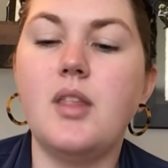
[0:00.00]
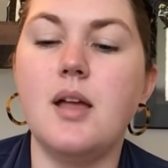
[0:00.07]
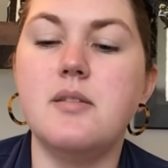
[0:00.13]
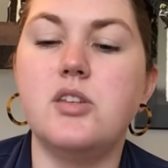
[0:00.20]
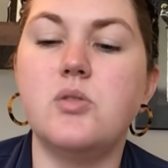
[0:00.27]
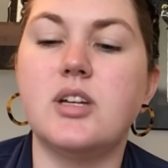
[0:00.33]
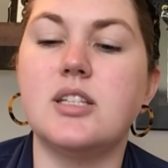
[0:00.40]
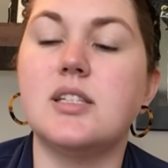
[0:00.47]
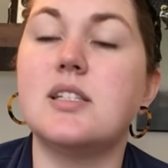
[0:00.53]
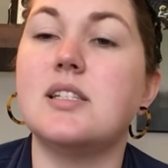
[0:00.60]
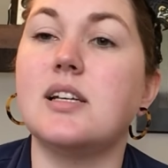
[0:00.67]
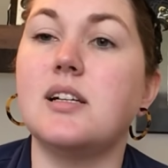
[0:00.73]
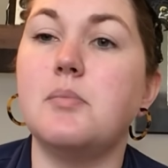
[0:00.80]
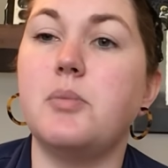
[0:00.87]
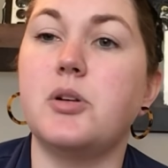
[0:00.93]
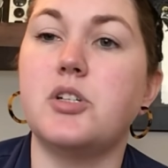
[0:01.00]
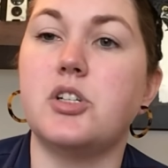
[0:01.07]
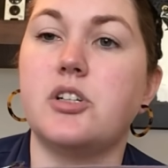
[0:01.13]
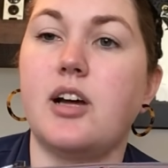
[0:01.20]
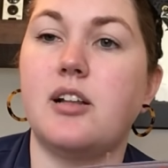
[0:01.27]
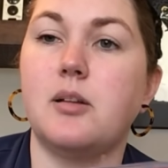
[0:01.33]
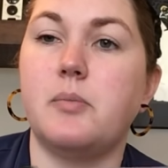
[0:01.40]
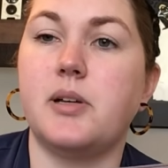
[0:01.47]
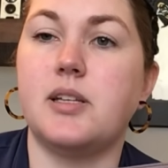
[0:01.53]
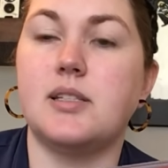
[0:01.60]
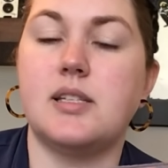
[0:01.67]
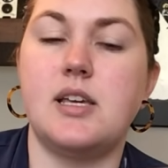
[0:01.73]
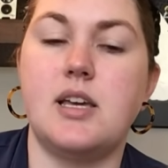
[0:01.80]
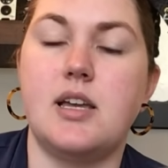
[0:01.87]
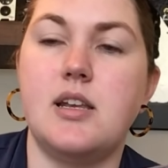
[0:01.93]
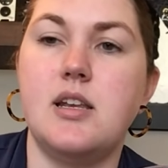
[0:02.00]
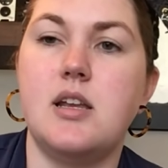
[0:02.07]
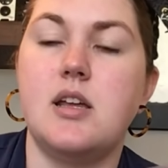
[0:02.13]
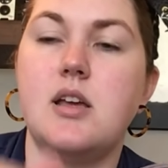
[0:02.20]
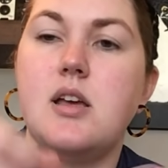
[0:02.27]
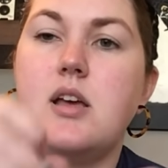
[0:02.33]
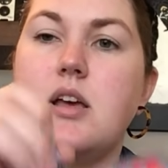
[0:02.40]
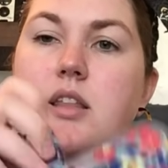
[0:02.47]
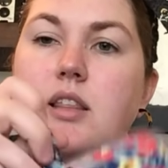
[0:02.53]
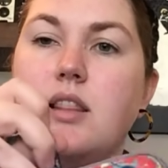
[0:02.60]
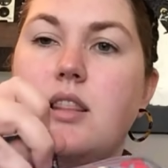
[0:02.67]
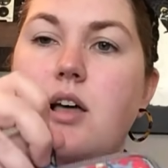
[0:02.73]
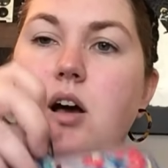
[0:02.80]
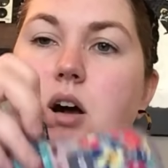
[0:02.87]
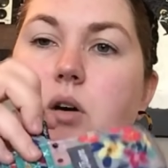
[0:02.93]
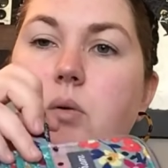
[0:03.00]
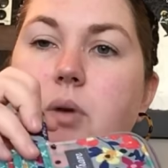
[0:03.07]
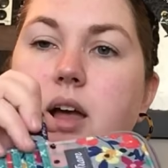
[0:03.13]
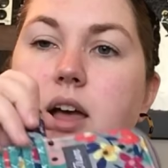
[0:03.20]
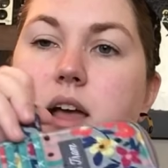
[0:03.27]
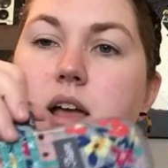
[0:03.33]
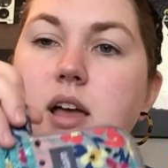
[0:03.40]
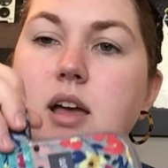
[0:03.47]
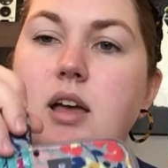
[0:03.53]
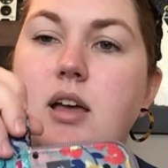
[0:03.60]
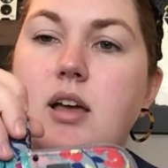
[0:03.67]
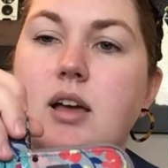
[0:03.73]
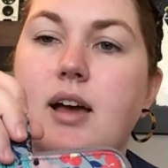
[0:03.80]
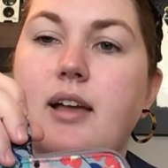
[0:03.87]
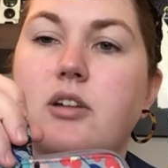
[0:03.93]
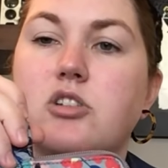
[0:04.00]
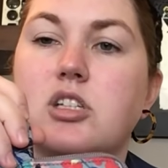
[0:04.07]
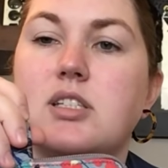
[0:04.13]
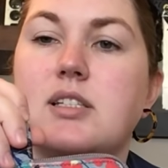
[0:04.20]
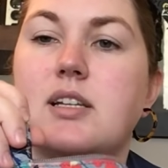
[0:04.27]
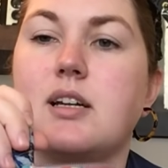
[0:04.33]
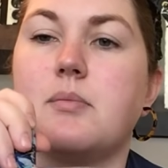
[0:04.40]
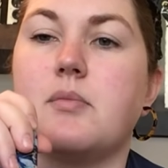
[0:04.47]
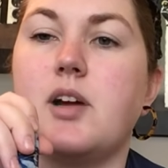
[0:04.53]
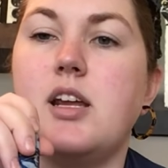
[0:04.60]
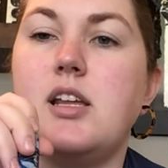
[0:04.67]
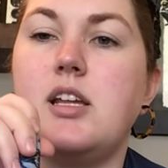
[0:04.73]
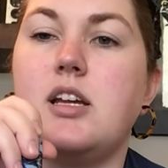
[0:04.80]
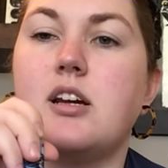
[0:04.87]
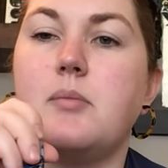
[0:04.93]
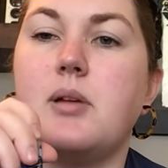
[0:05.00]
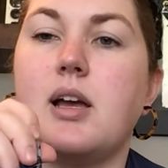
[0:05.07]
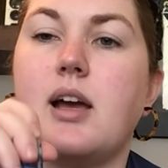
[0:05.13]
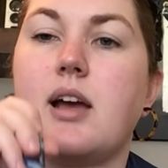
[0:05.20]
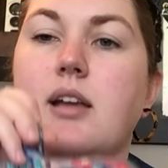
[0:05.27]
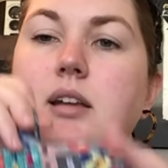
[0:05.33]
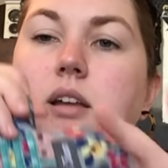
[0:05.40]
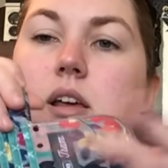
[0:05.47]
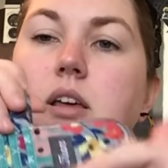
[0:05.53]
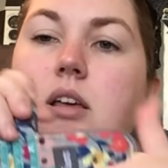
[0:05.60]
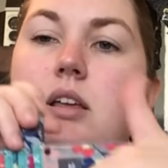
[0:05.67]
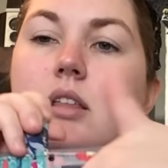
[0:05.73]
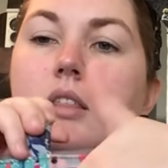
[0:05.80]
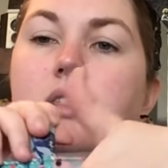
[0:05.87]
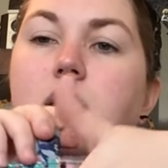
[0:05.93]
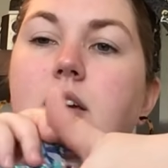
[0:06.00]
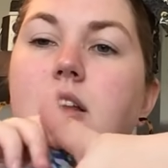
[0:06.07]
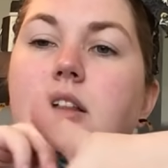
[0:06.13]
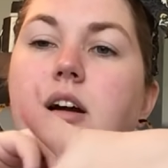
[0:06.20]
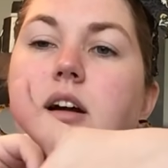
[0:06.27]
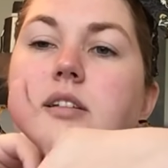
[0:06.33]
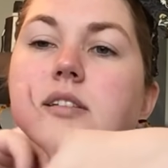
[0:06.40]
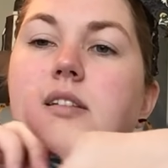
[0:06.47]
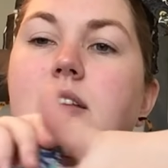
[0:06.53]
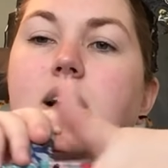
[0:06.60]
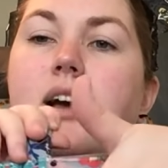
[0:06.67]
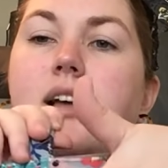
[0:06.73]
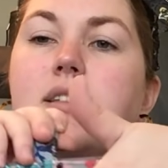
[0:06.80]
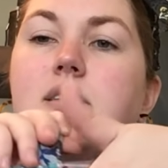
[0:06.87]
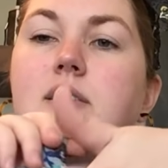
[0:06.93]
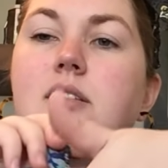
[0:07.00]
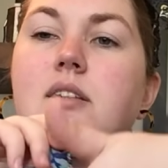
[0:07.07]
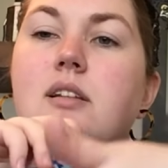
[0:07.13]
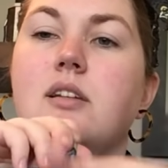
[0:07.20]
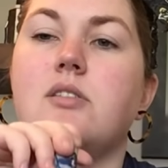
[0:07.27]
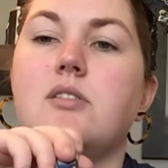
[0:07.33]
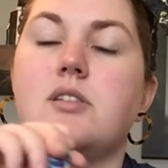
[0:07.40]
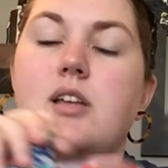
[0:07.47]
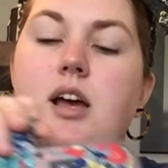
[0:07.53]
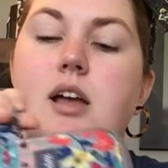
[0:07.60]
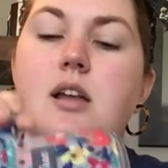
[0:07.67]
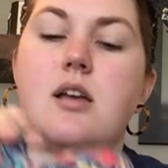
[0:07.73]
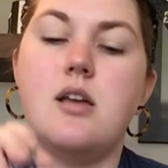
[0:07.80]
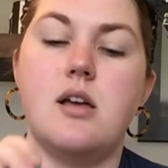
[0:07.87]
You can still put your dollar bills in the long way. I usually stick them right here behind the card slots on either side.